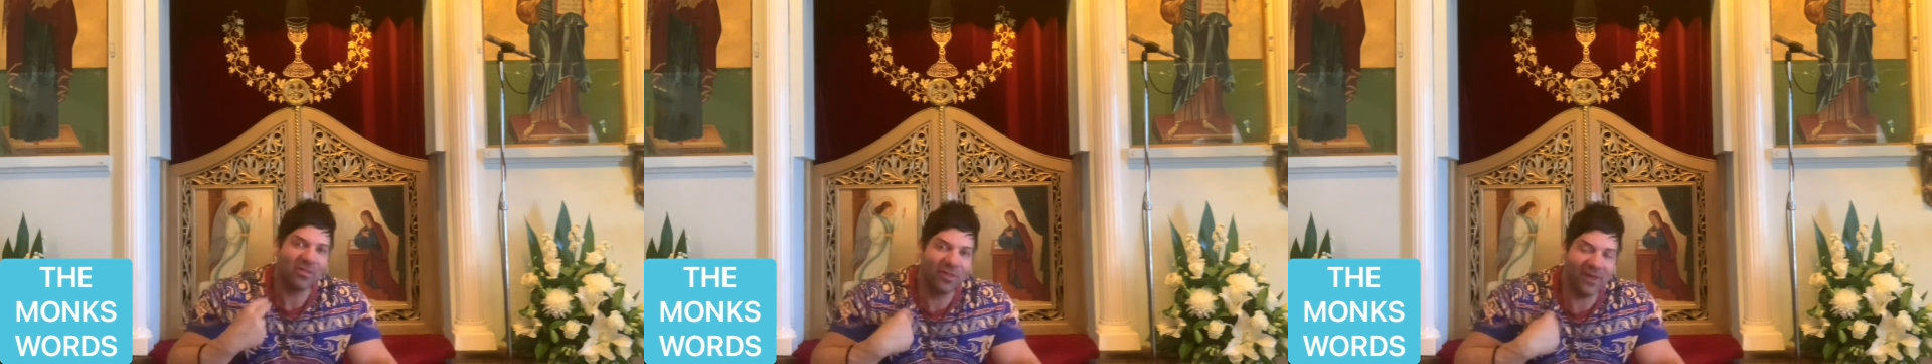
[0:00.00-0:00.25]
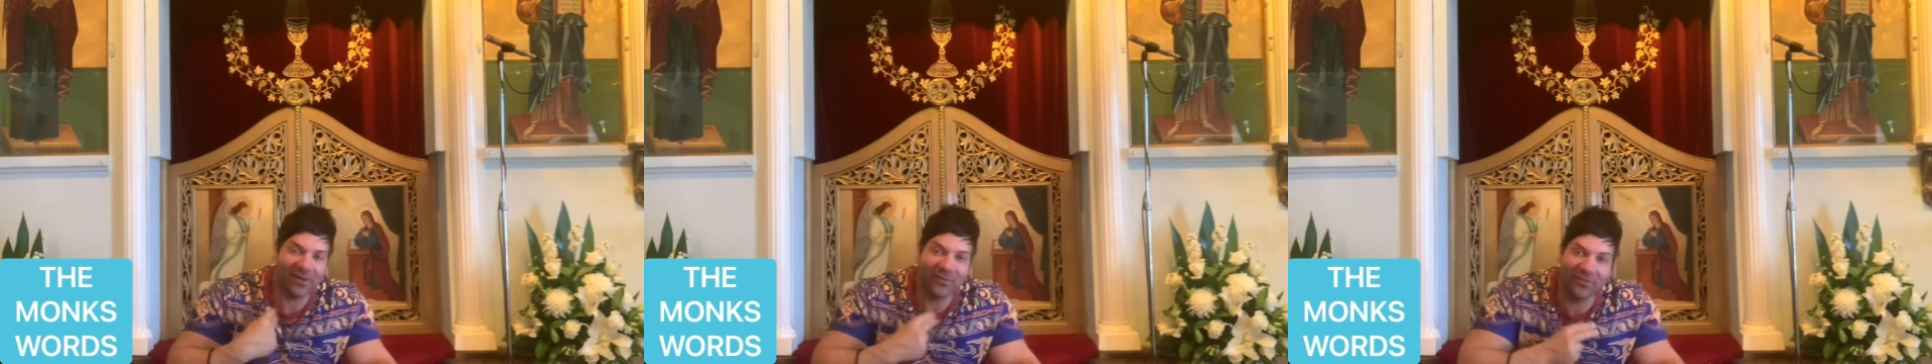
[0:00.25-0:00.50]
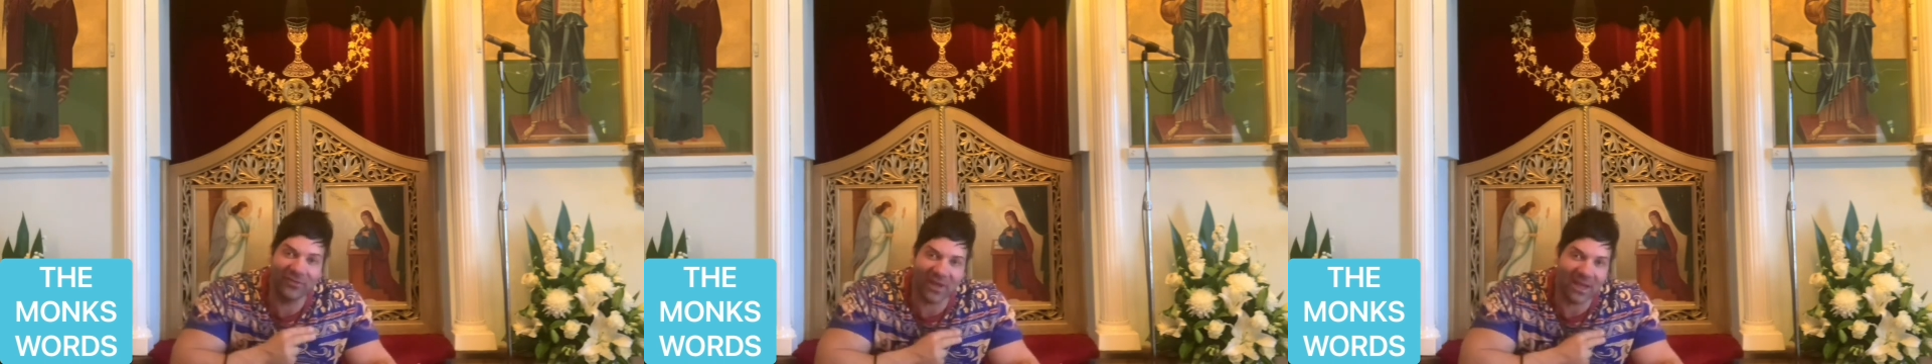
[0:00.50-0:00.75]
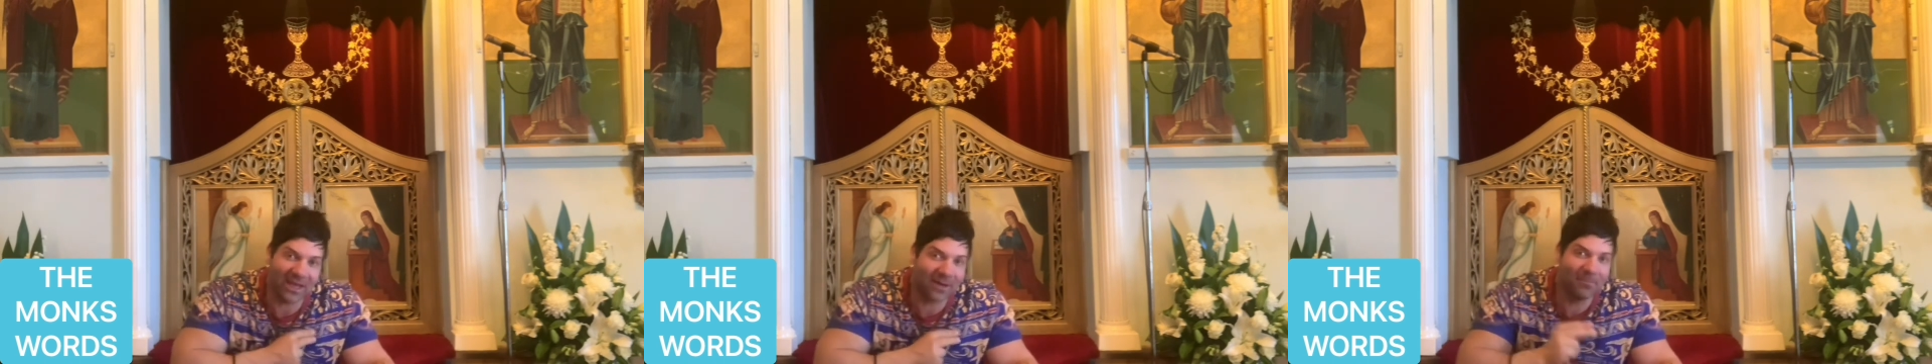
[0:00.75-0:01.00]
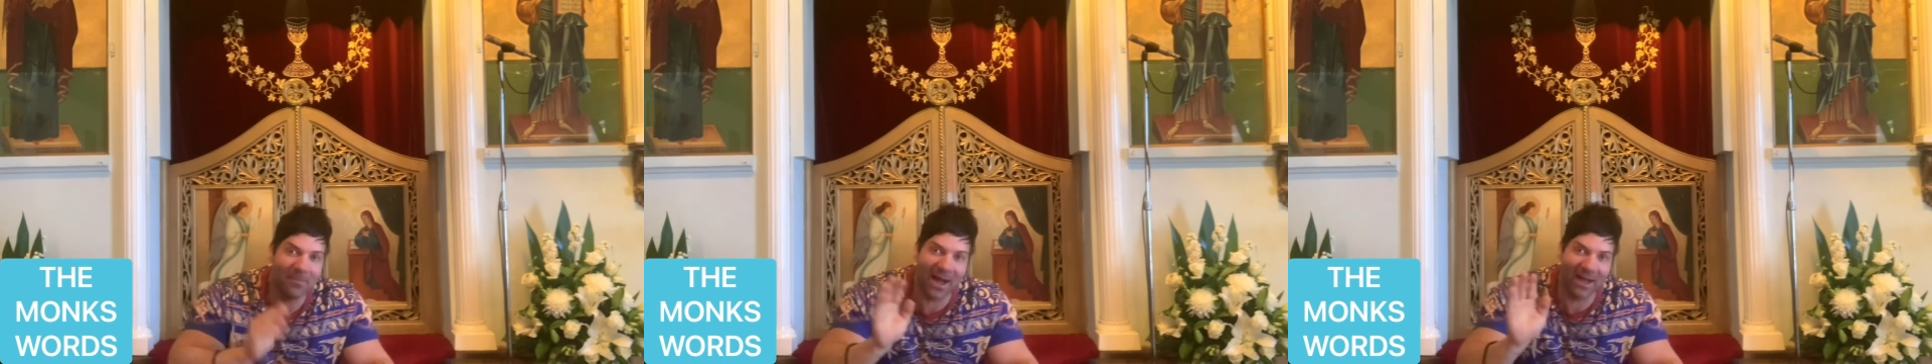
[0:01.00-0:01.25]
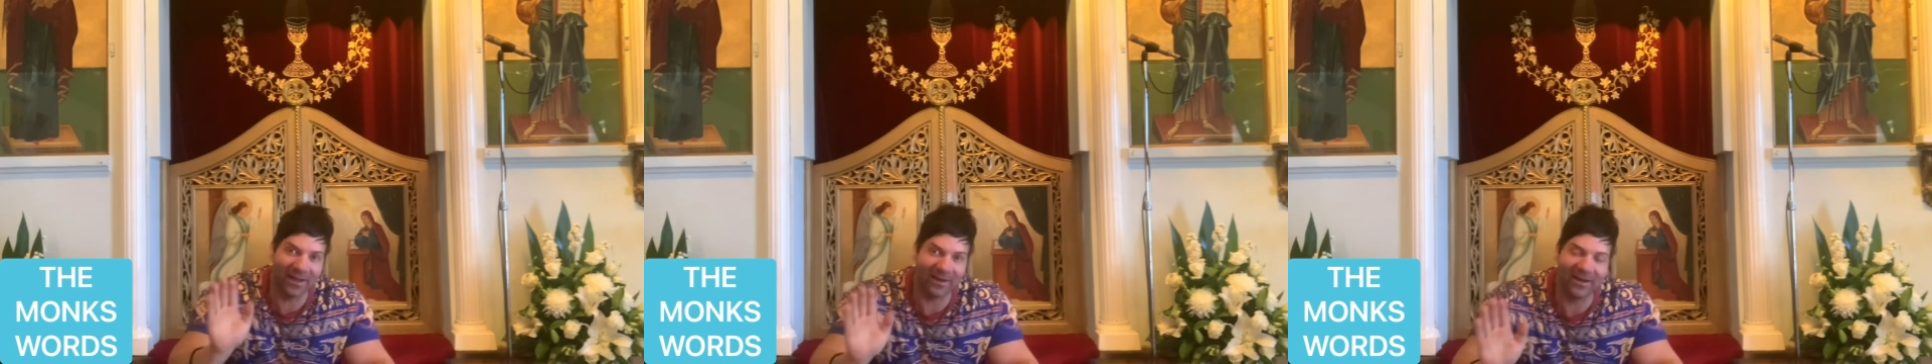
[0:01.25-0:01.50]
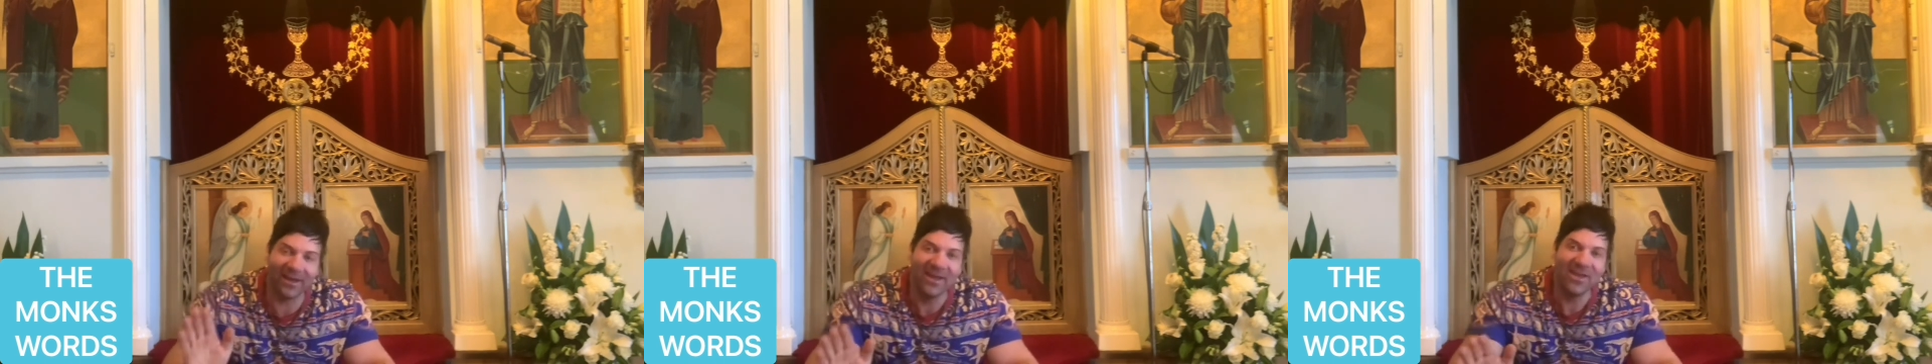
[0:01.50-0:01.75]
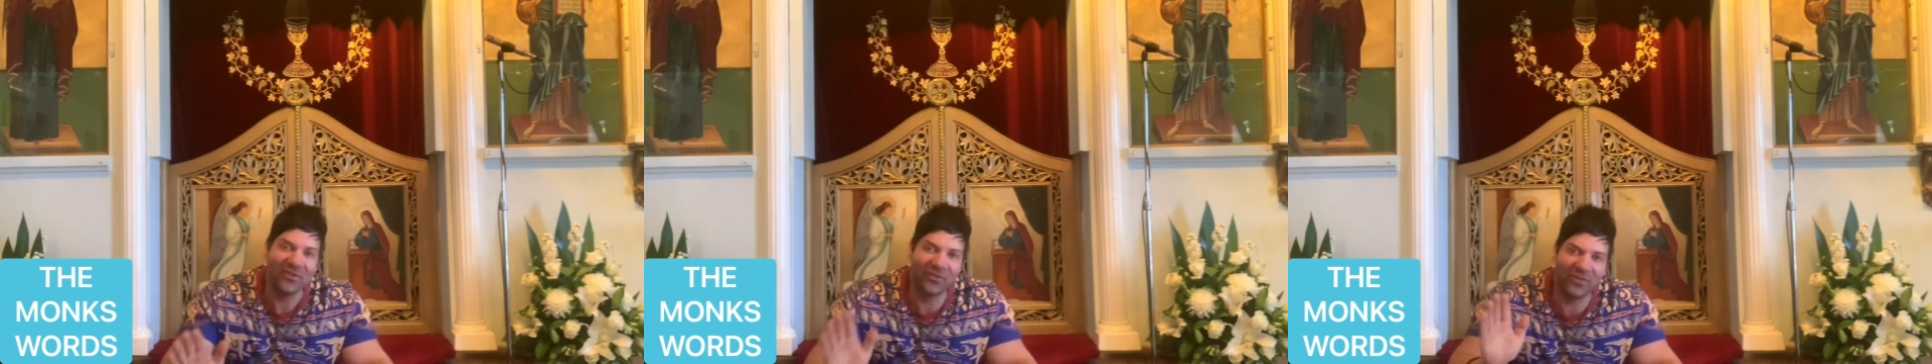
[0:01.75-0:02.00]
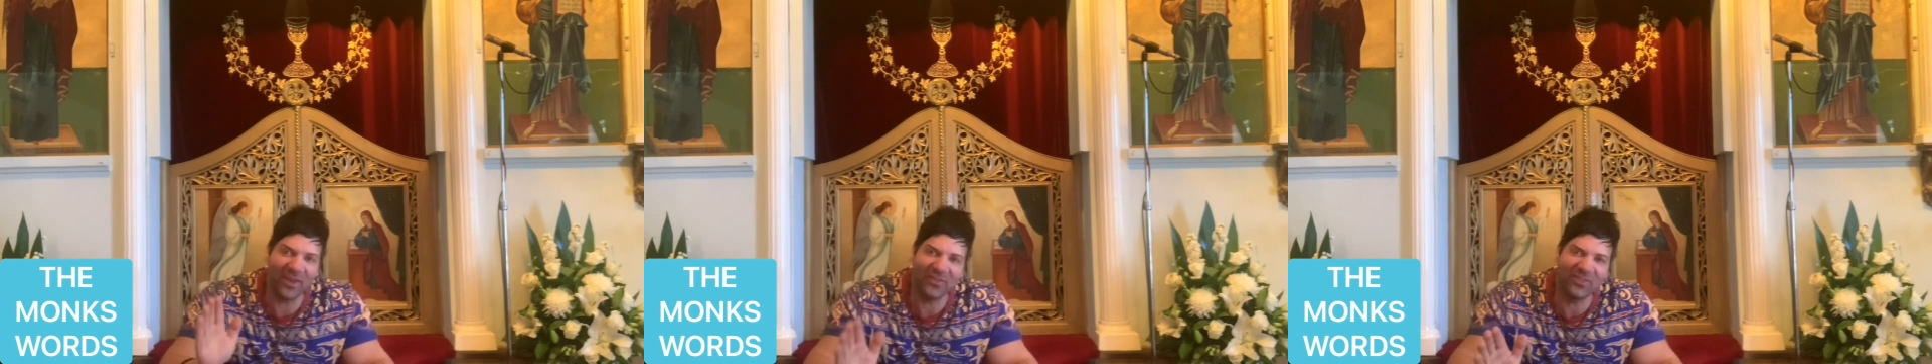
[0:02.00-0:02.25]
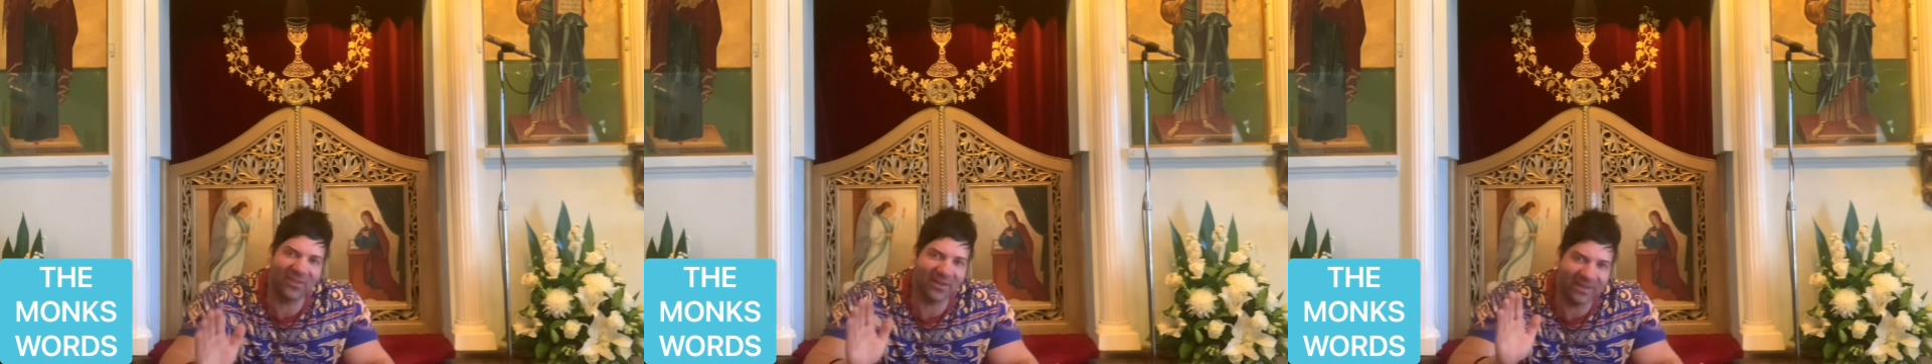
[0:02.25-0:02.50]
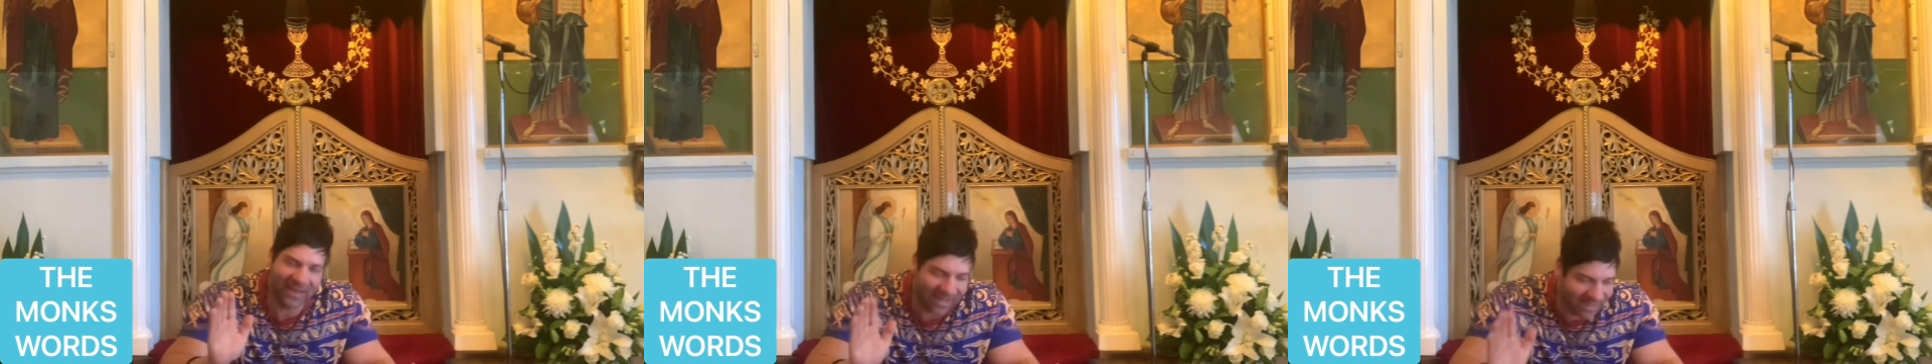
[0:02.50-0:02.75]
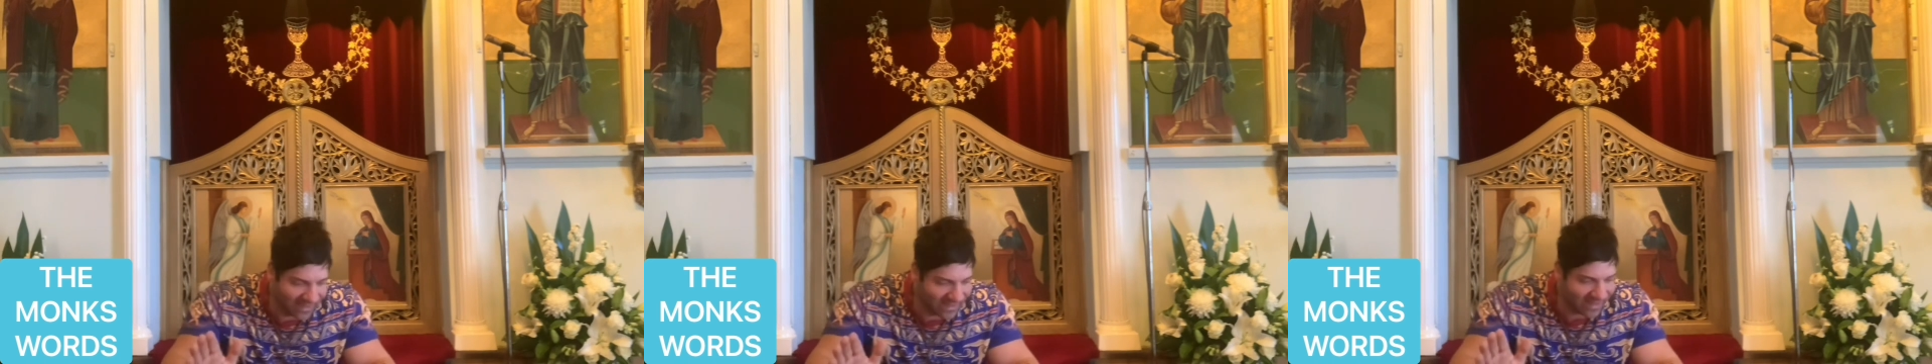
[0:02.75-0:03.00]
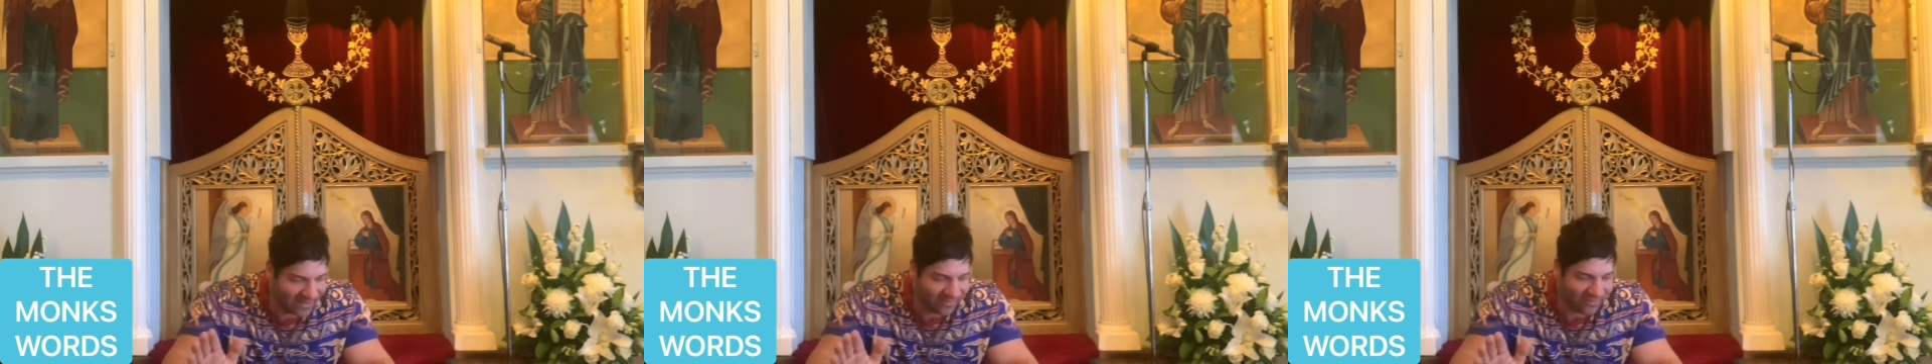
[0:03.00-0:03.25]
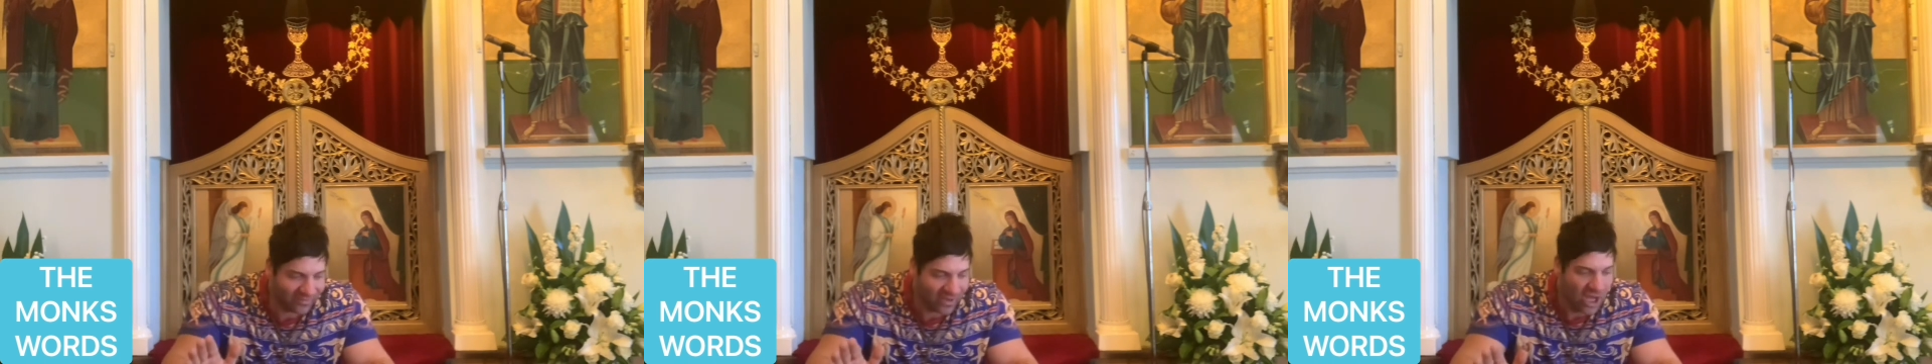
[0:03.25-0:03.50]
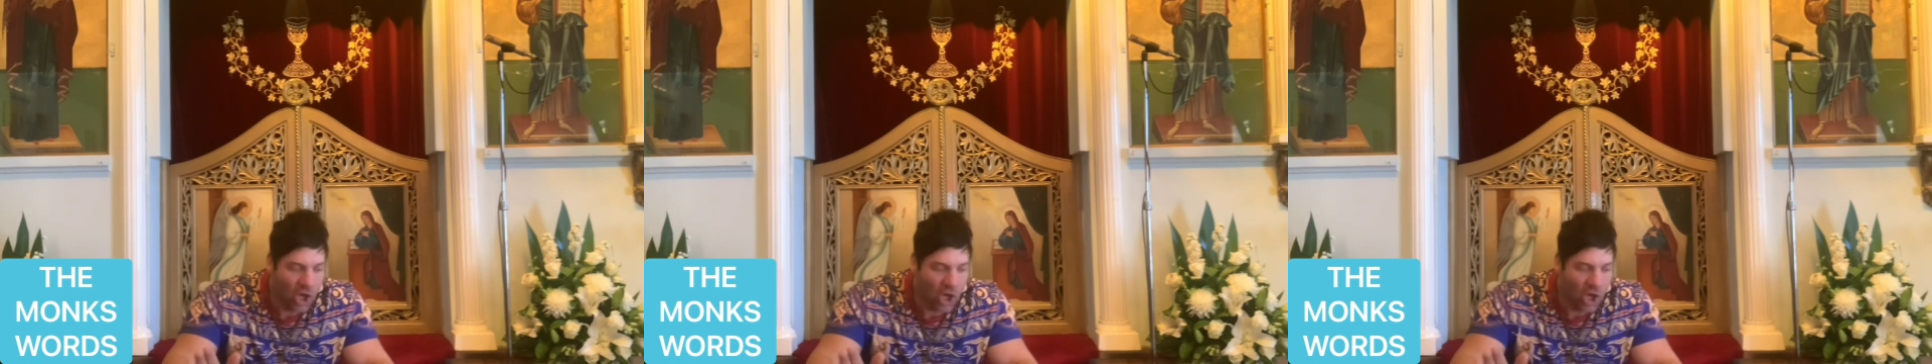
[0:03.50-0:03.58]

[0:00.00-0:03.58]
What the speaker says: the ascetic monk says to Nicholas,